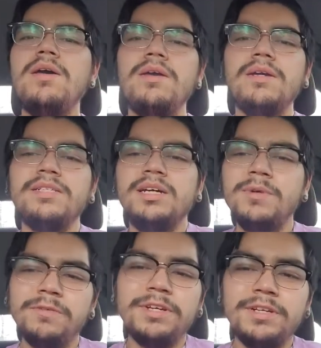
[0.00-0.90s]
Because I'm
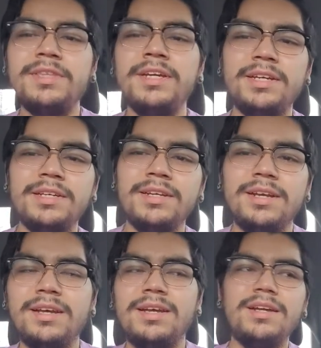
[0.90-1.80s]
over here thinking
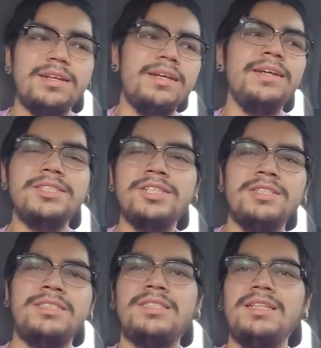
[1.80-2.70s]
it's
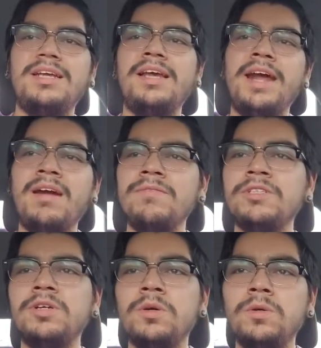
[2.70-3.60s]
just an
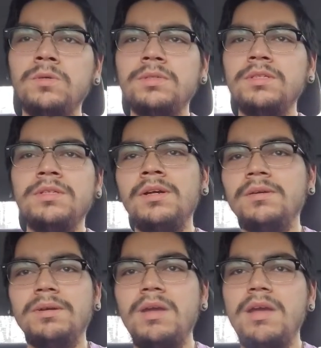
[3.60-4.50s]
average cold. You
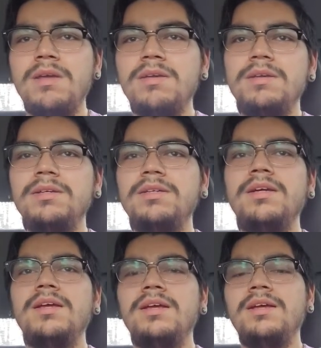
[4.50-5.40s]
know,
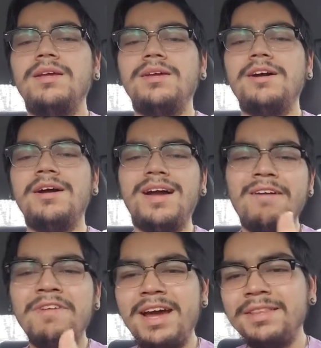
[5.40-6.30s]
I,
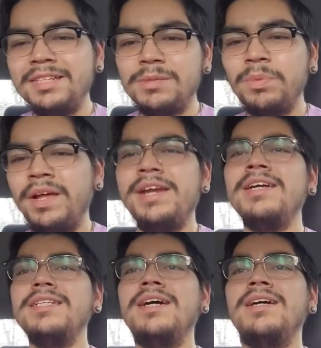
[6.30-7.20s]
have had this plenty
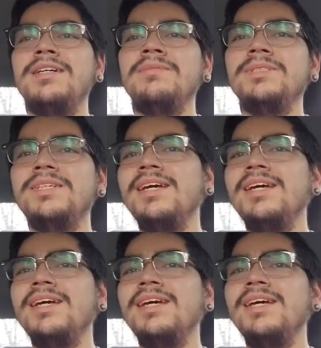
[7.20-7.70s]
of times,